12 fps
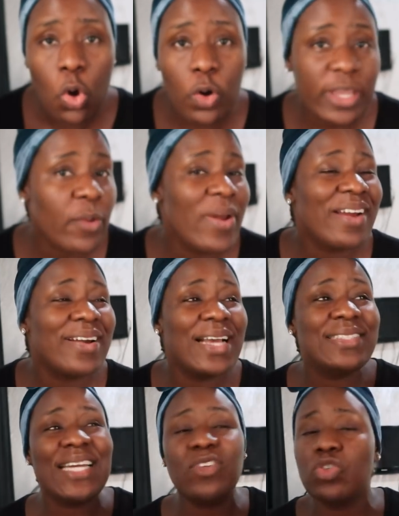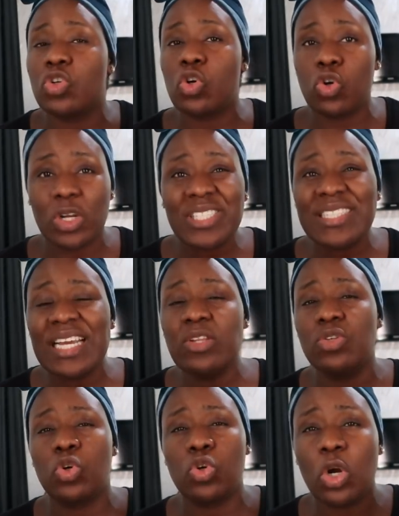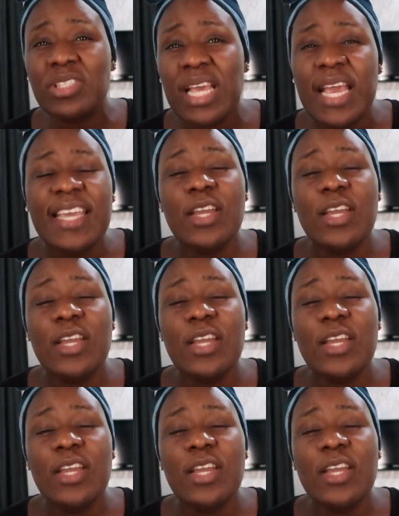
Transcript: Okay, when Christ died on the cross, he died on the cross,